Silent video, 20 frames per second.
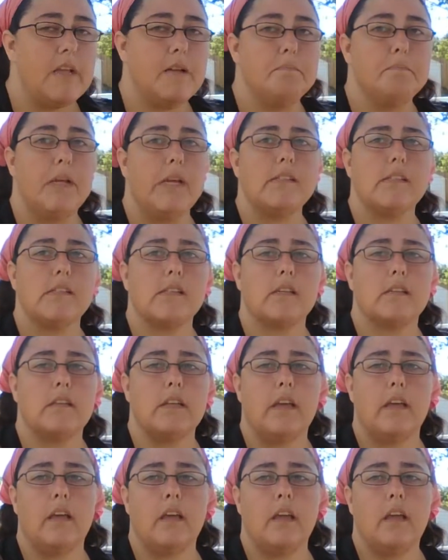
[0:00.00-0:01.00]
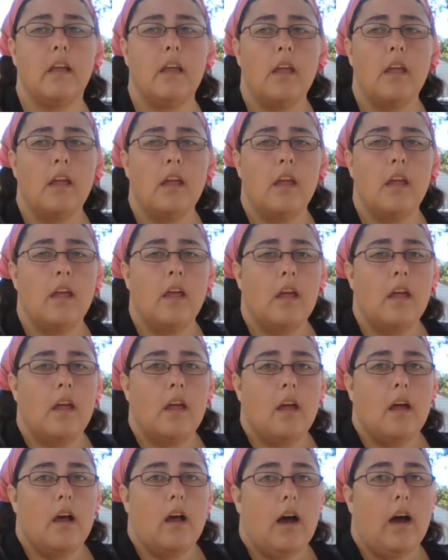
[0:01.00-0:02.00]
Basically,
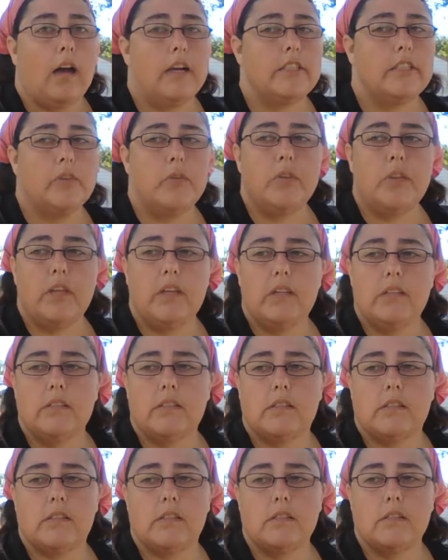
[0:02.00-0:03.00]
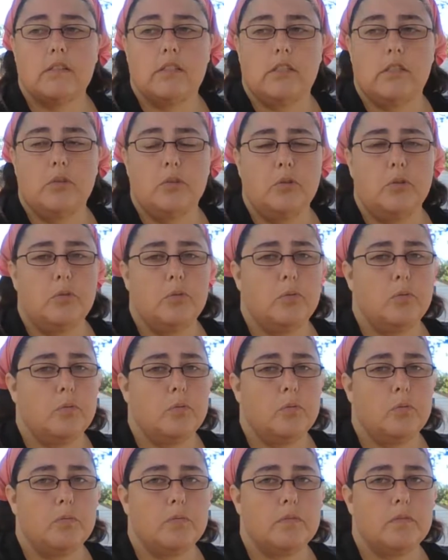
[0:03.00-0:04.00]
I do these
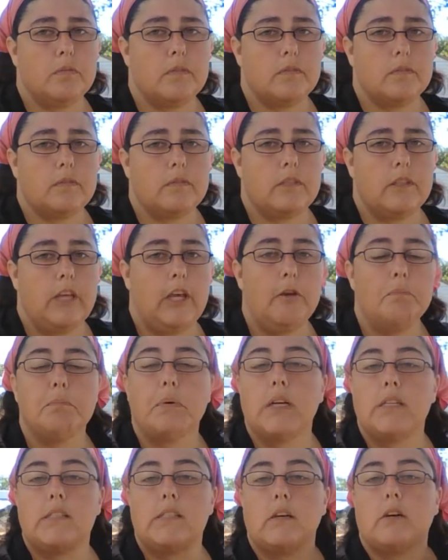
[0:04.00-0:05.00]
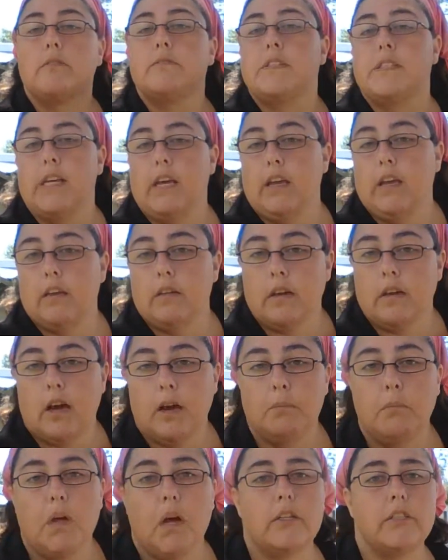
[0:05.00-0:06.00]
to keep myself sane.
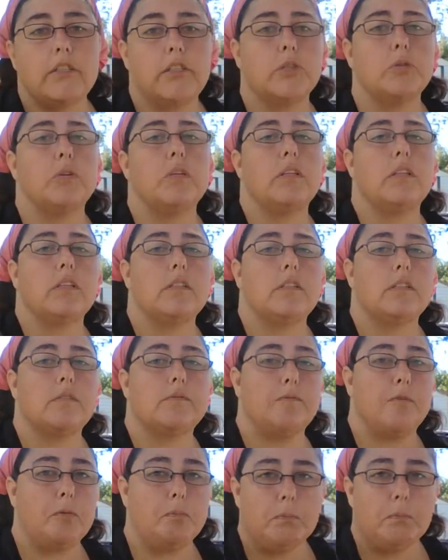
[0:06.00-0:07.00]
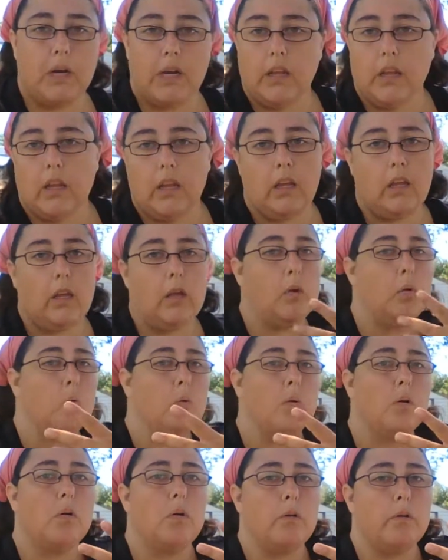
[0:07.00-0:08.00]
I'm not doing this for money
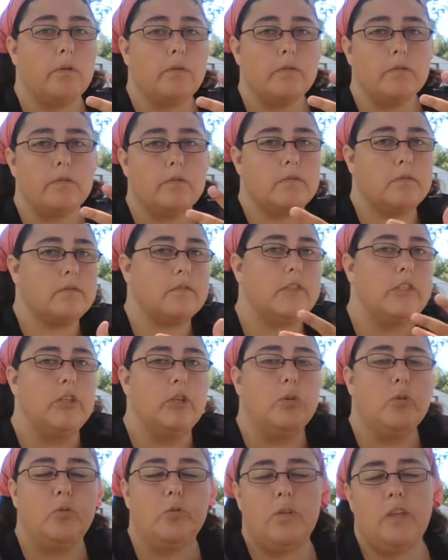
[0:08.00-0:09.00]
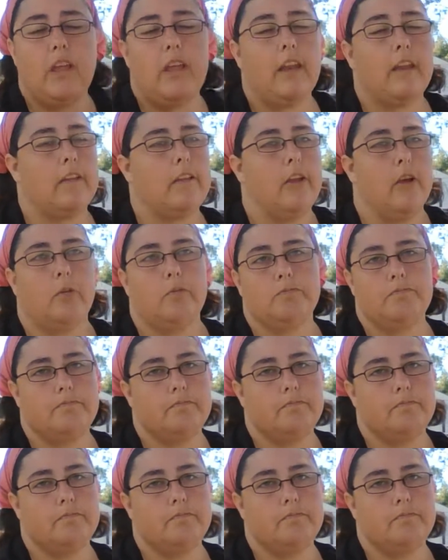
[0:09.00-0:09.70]
or to, you know,